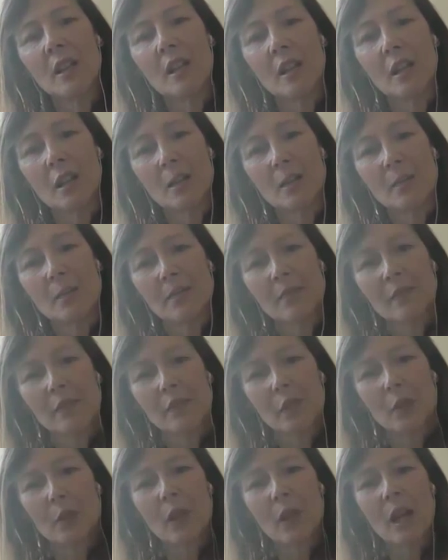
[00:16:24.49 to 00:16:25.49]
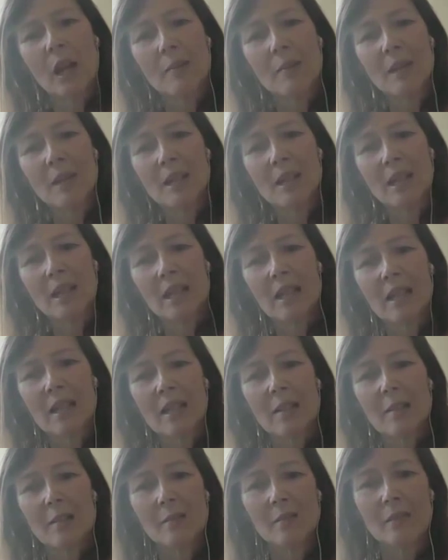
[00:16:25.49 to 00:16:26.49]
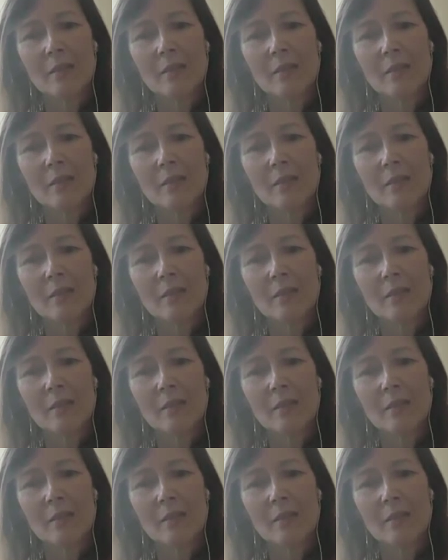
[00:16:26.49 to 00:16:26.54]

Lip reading: for your Lyme disease?